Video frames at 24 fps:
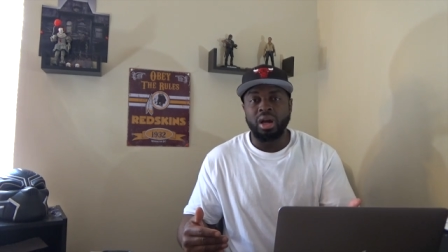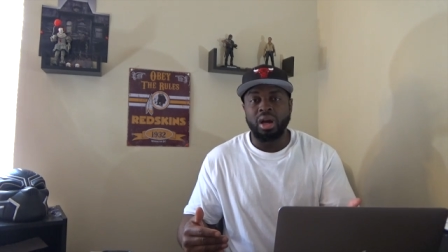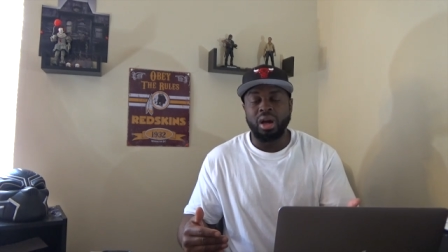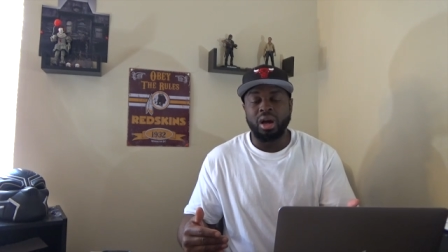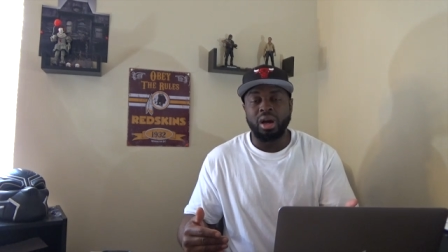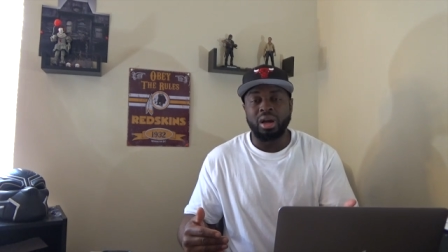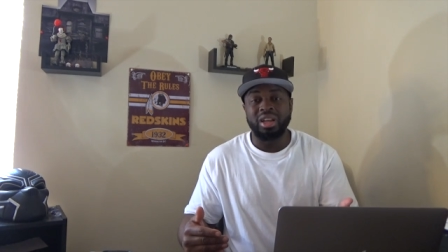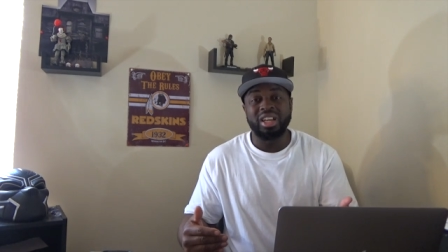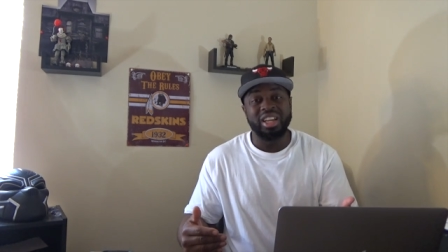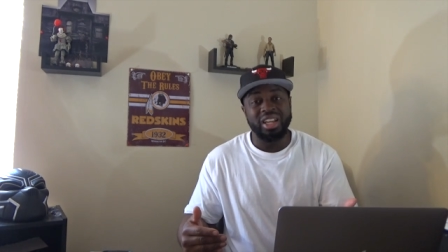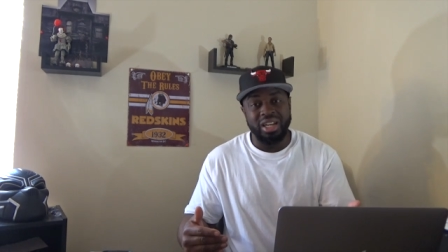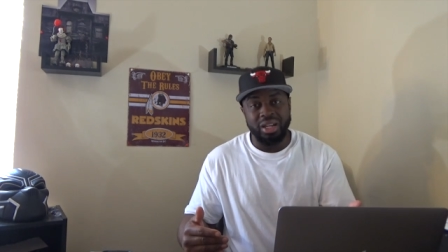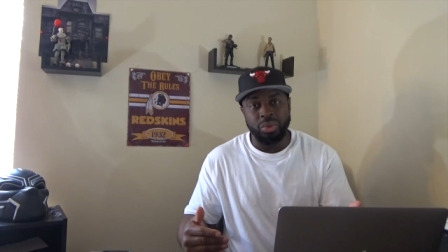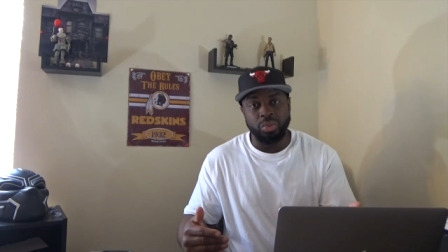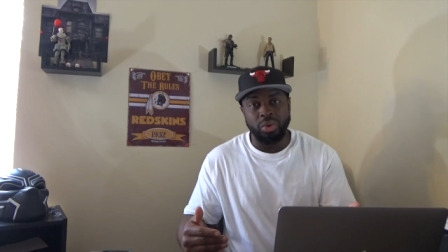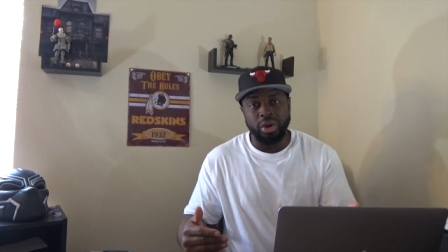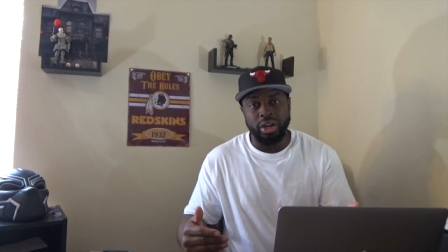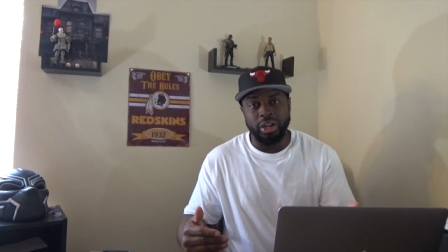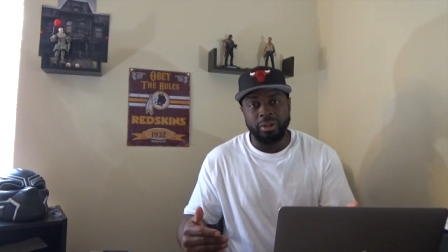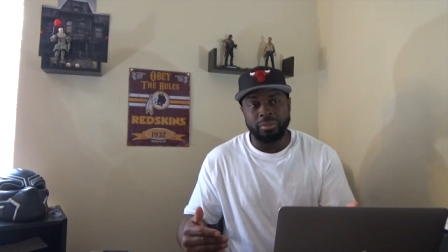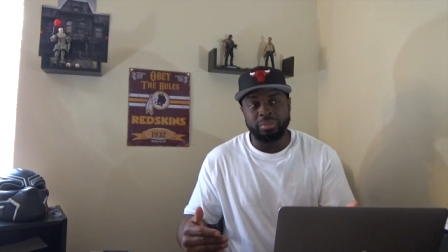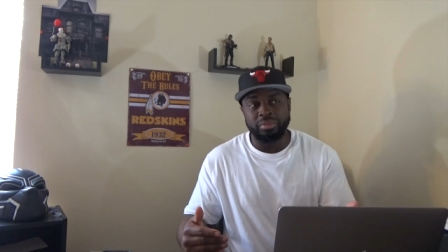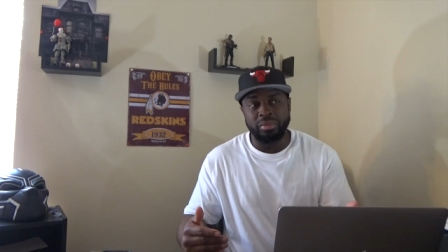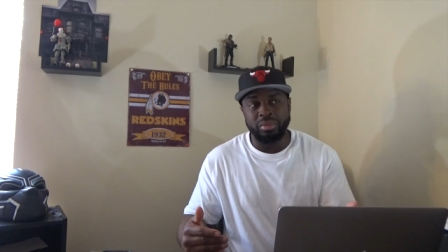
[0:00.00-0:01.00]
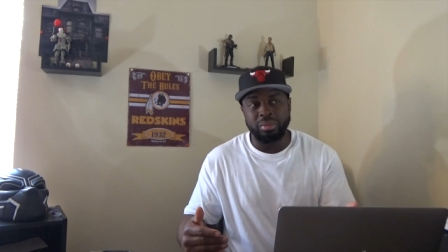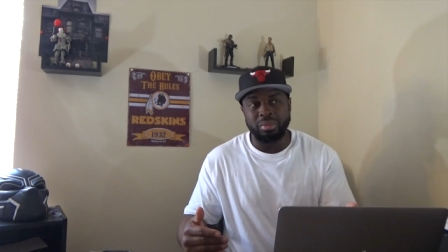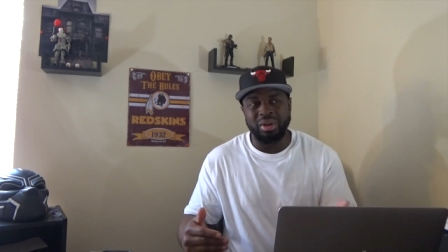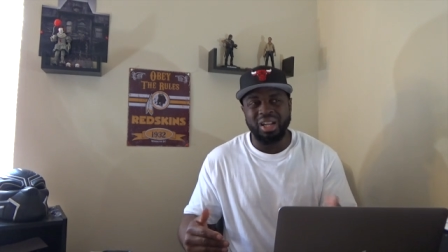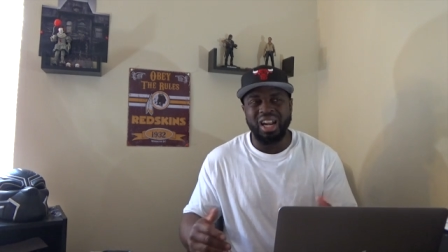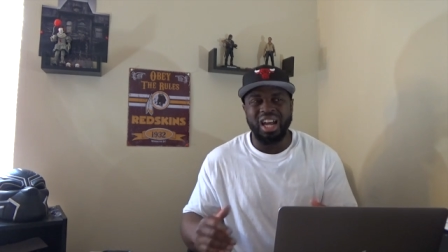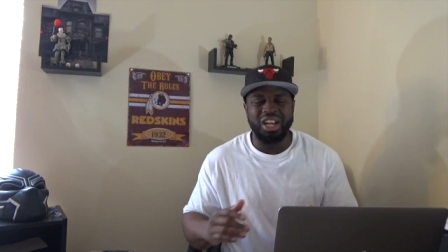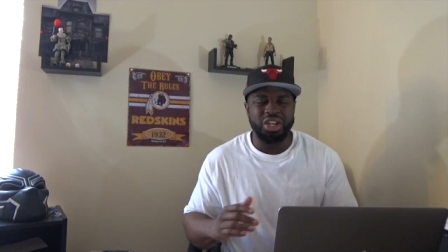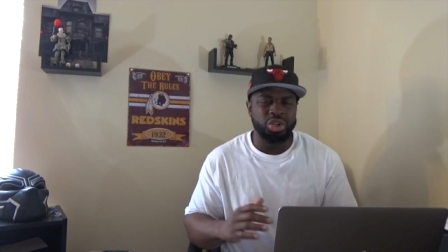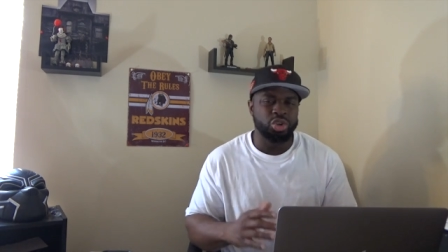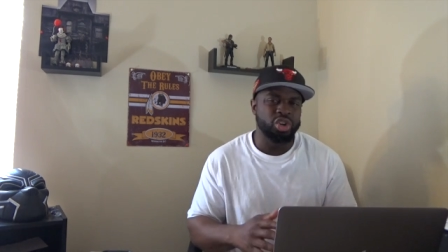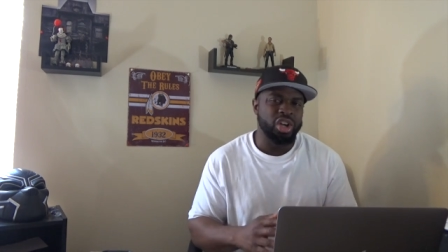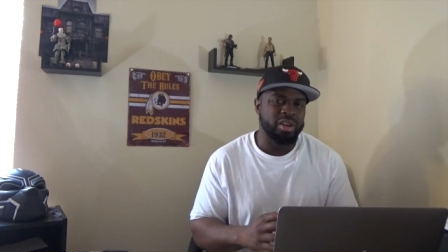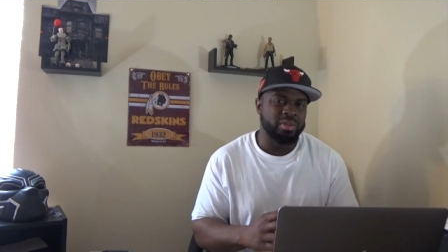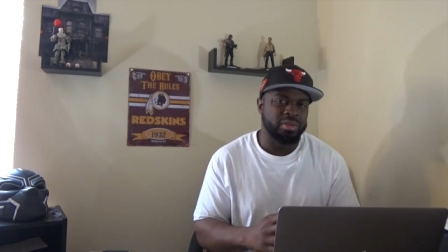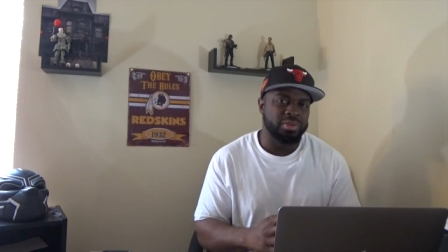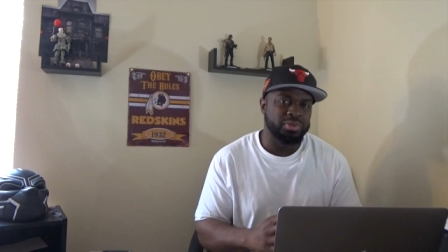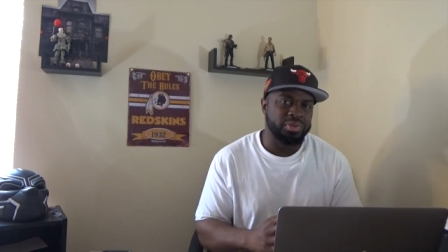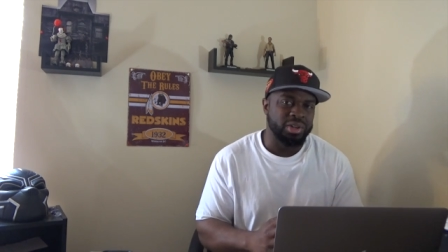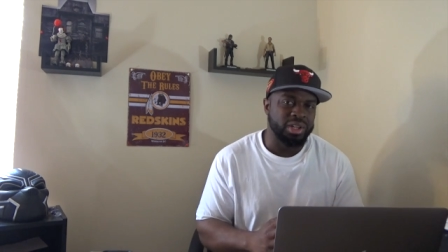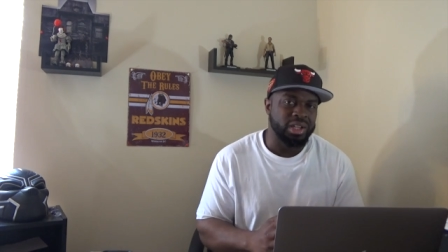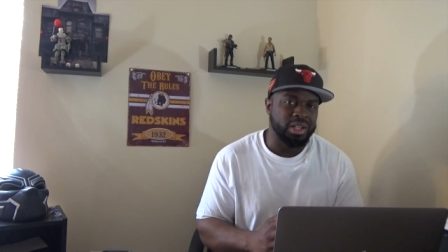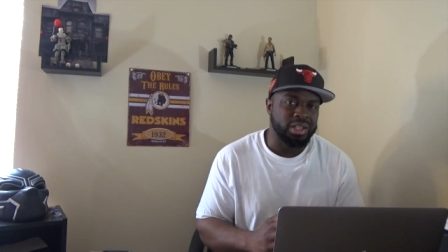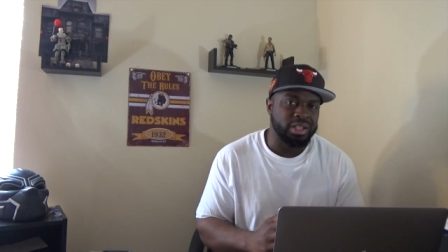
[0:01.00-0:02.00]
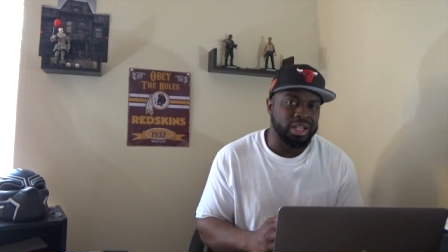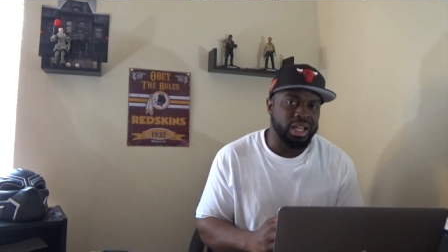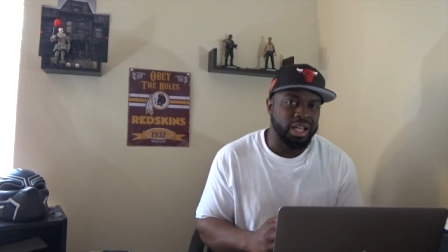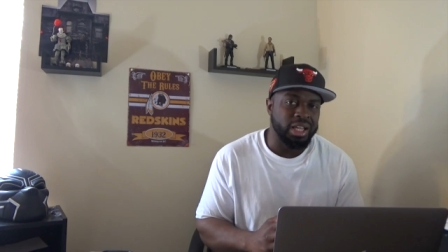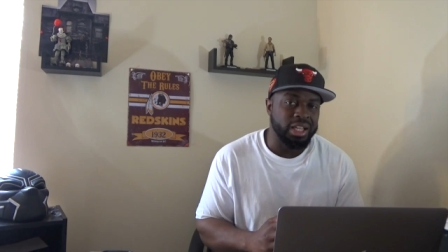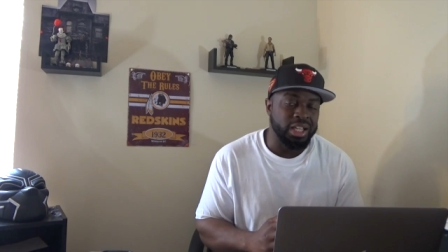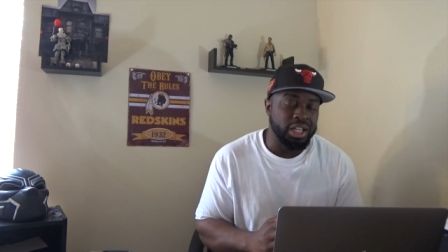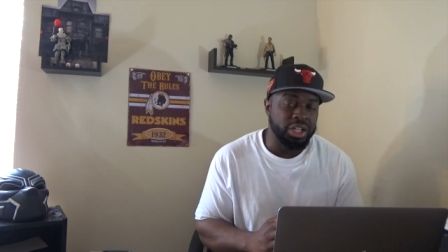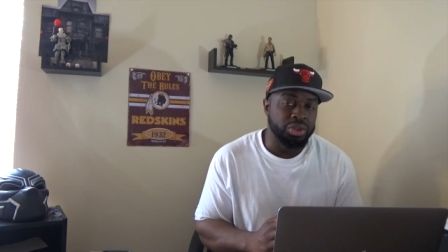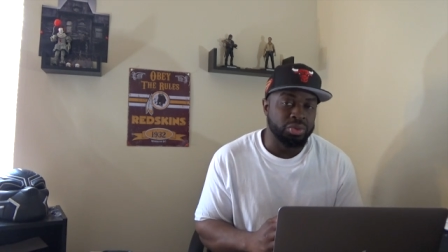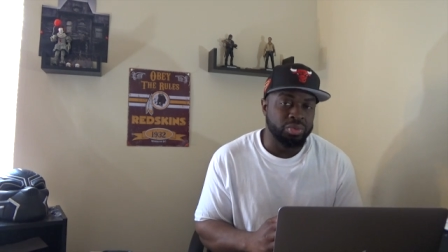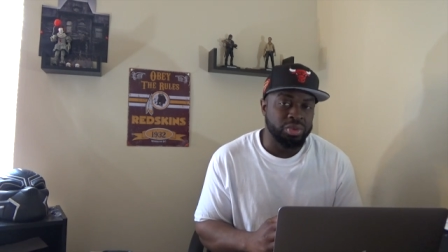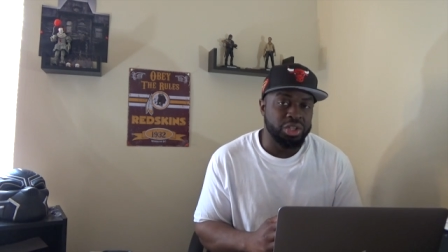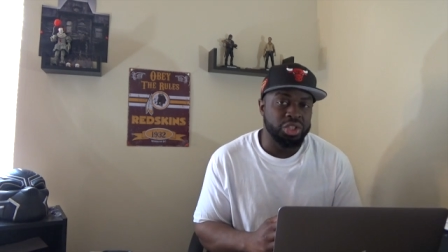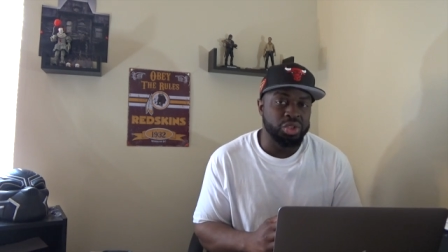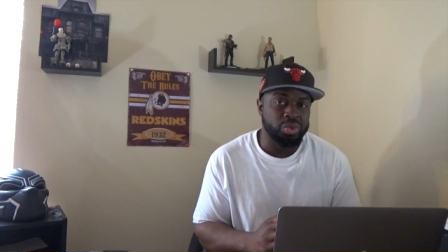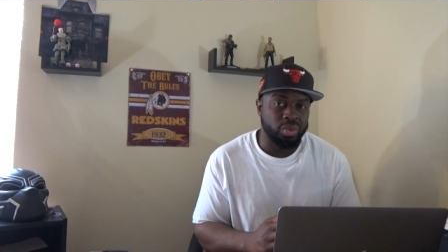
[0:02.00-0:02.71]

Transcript: uh, anyway. But I do have a feeling that E3